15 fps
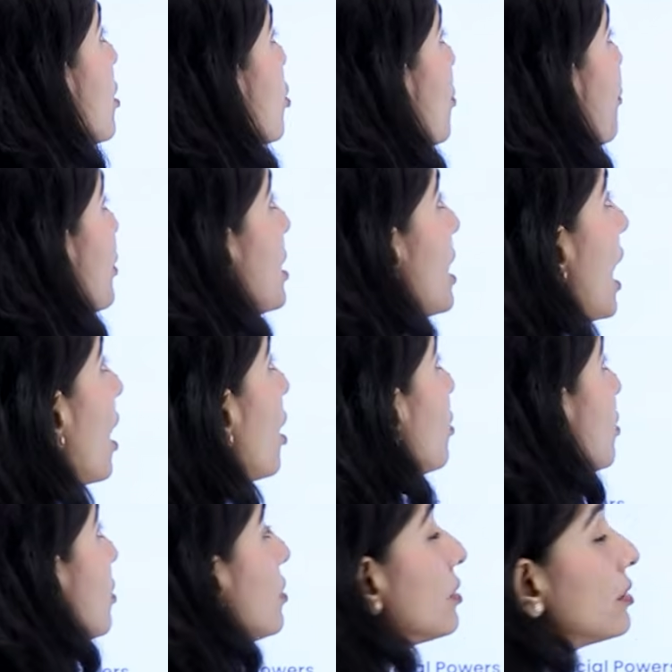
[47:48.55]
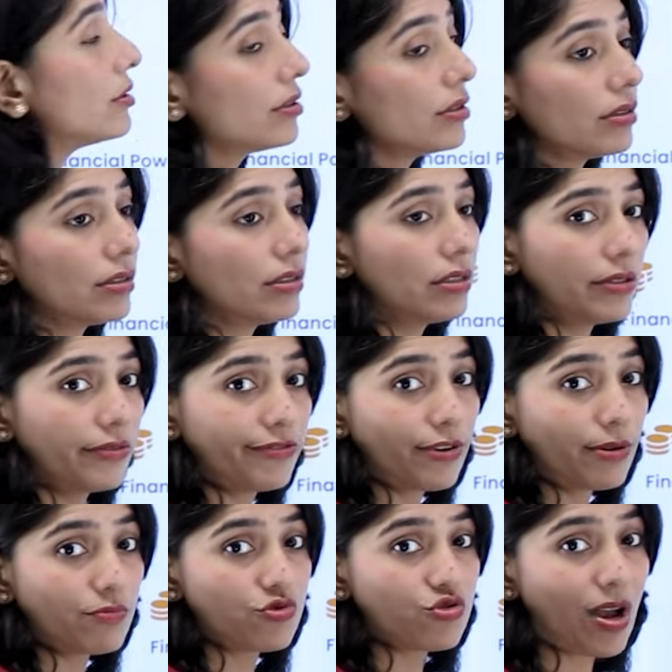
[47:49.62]
So for now,
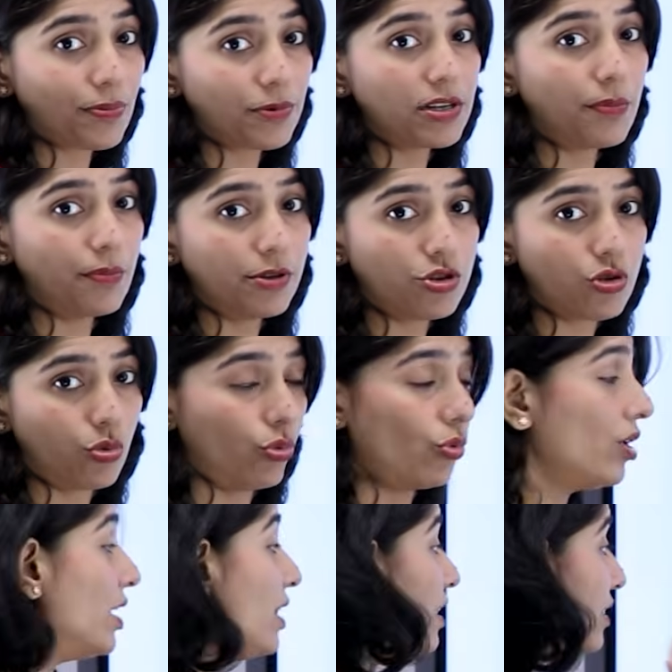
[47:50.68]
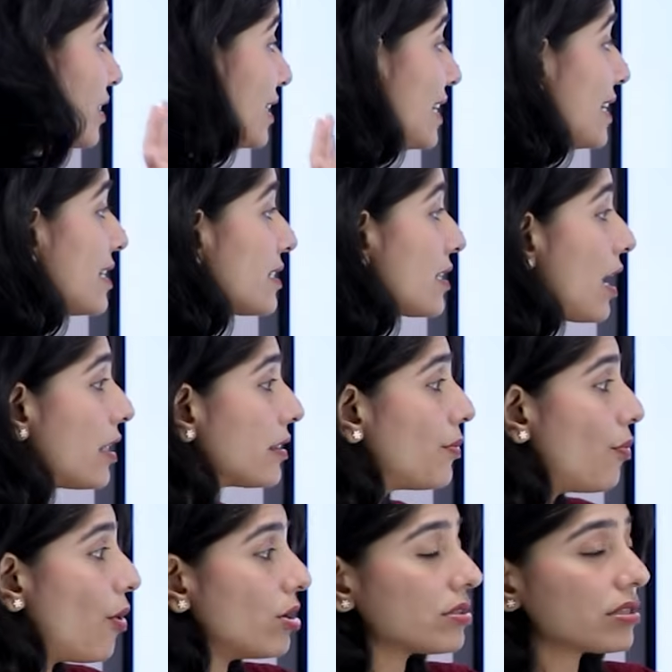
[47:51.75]
from chapter number 2, these are the
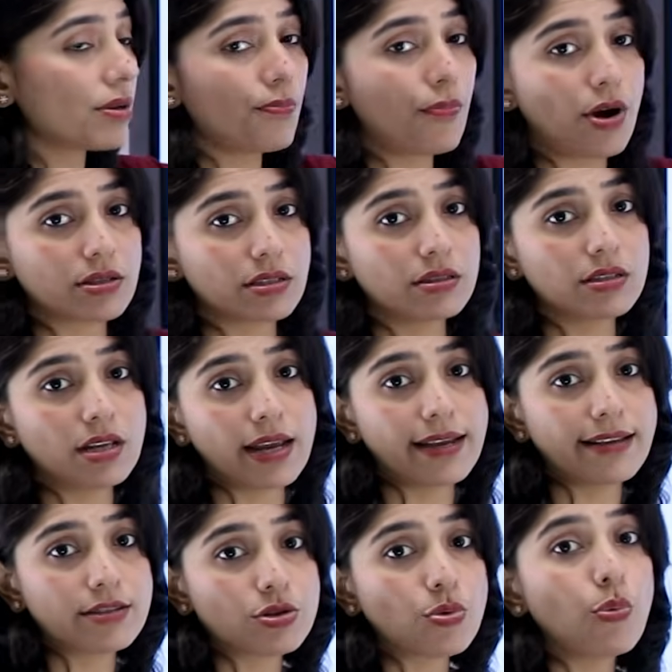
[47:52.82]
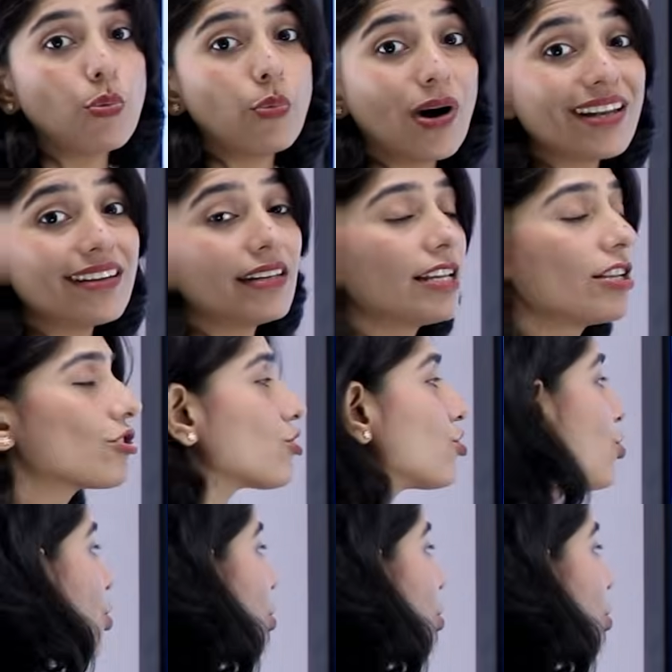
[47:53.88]
most important things one needs to